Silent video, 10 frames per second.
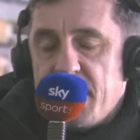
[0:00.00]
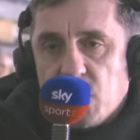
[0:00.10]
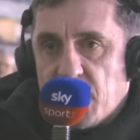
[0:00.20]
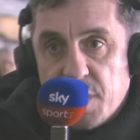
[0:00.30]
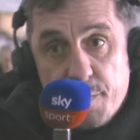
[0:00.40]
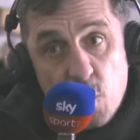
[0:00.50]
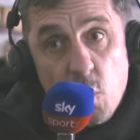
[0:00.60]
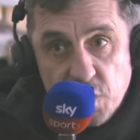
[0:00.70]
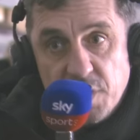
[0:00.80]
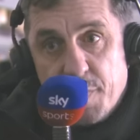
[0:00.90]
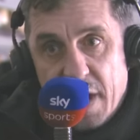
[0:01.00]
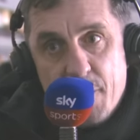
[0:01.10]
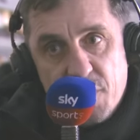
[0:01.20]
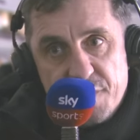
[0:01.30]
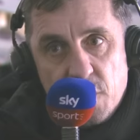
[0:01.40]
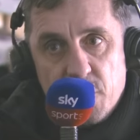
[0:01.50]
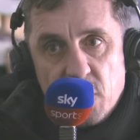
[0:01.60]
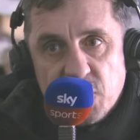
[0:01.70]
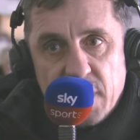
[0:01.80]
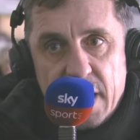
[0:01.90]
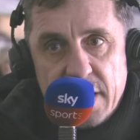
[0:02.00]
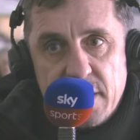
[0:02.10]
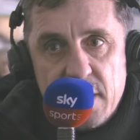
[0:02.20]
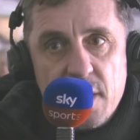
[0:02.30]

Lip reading: he's looking at an important department, the football side,